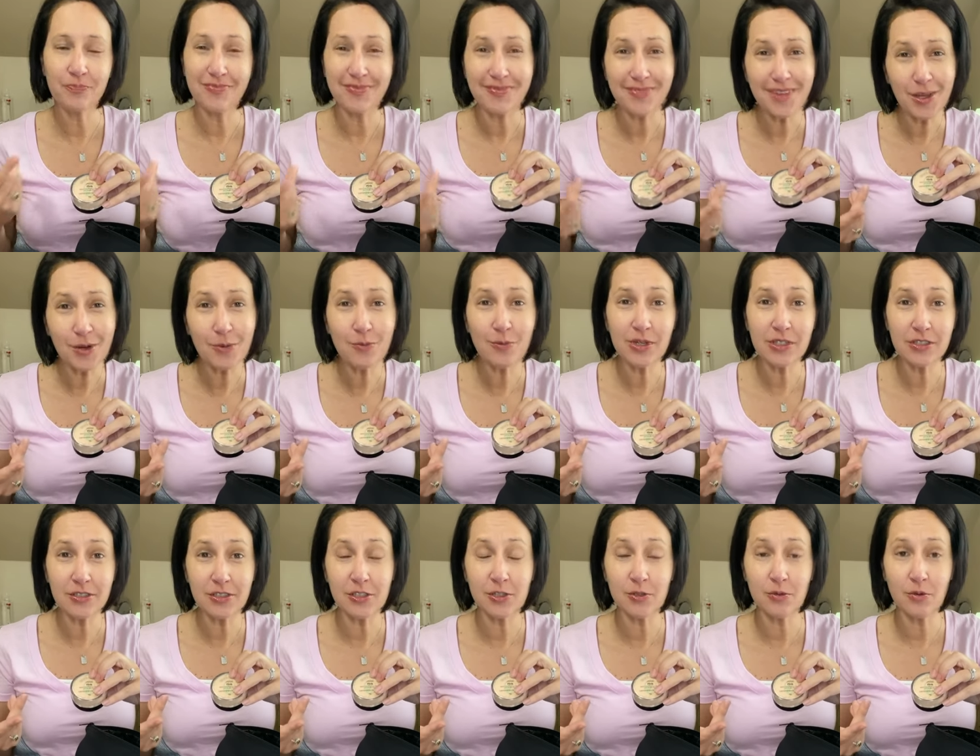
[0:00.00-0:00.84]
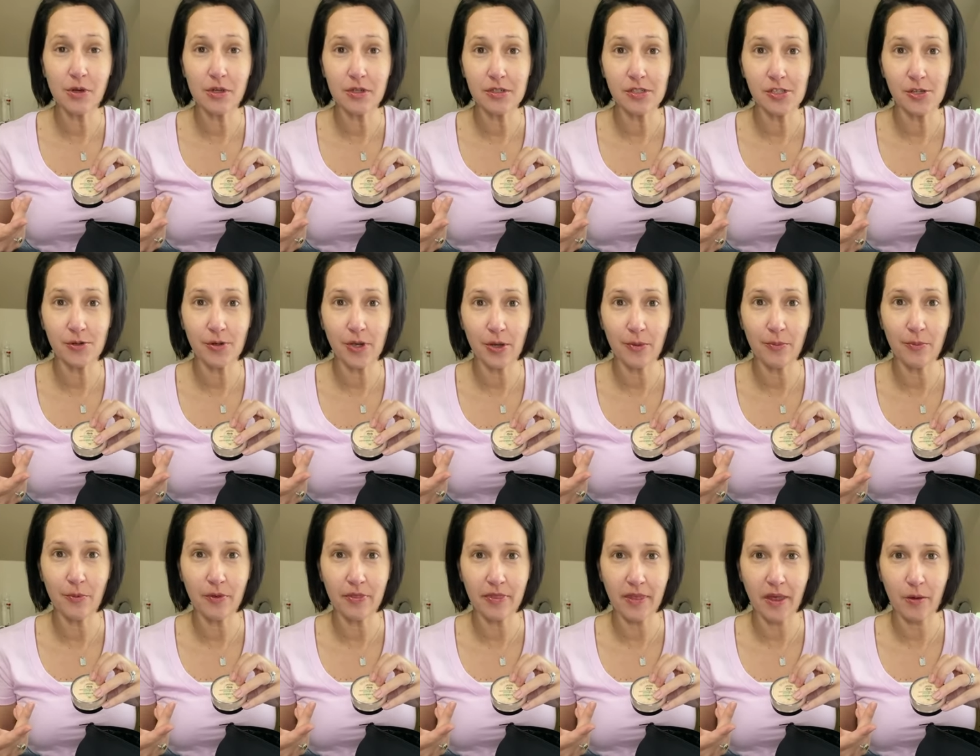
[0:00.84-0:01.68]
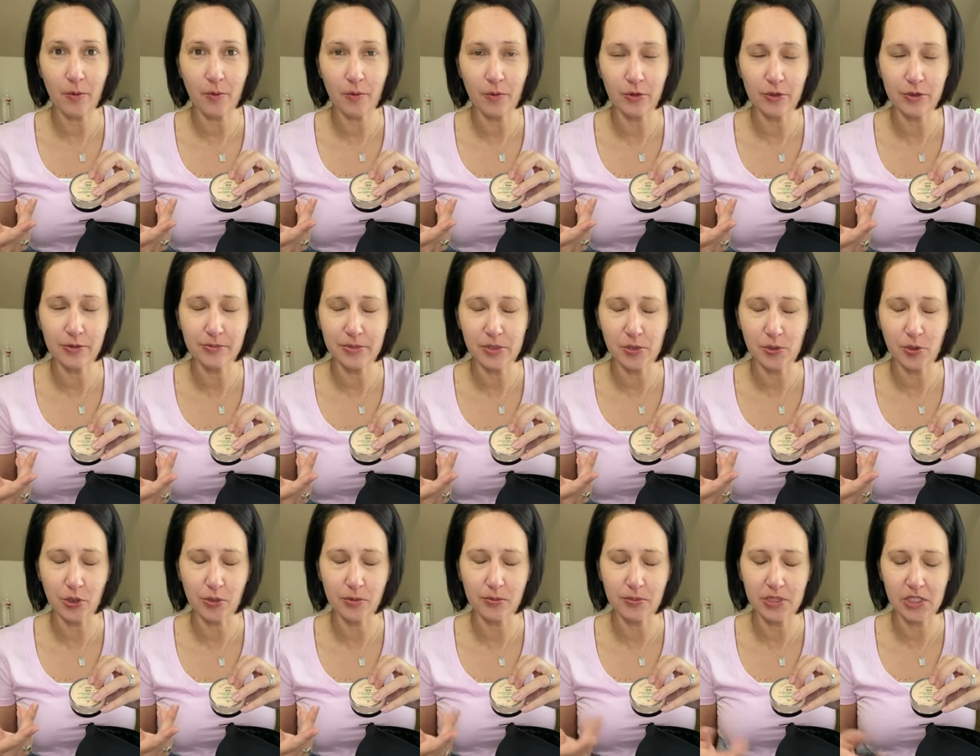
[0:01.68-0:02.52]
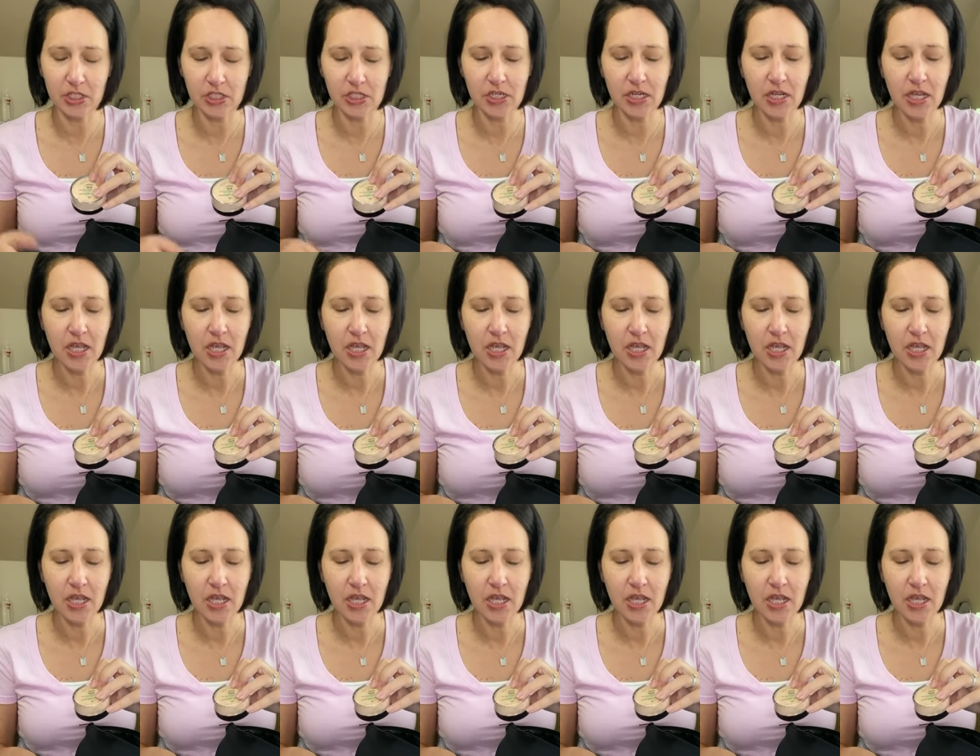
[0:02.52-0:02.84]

It will too also help with that oil absorption